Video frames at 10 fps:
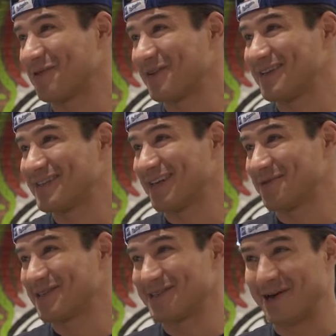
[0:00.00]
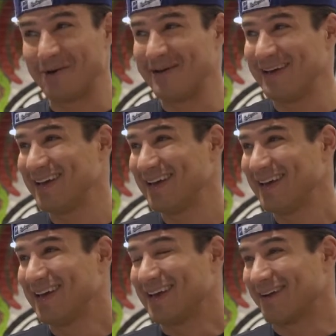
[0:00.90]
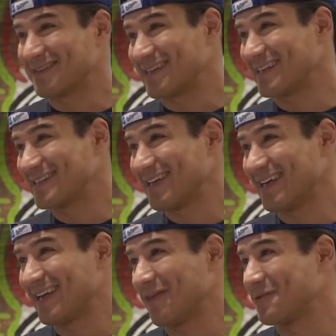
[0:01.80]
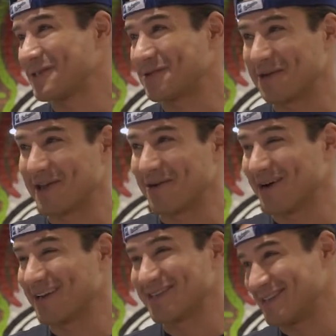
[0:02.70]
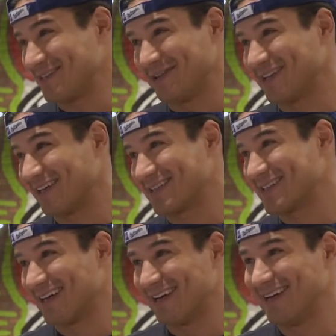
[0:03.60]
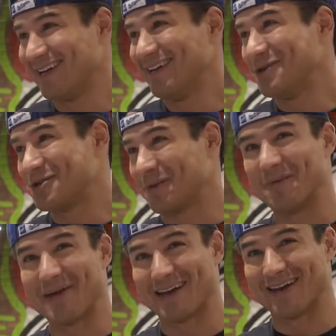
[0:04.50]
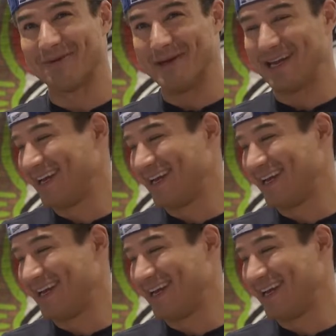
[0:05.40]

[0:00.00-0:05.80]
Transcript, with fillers: degrees. Then it was snowing. Now it's nice again. There was a tornado watch. That's the only thing that's kind of tripping me out a little bit.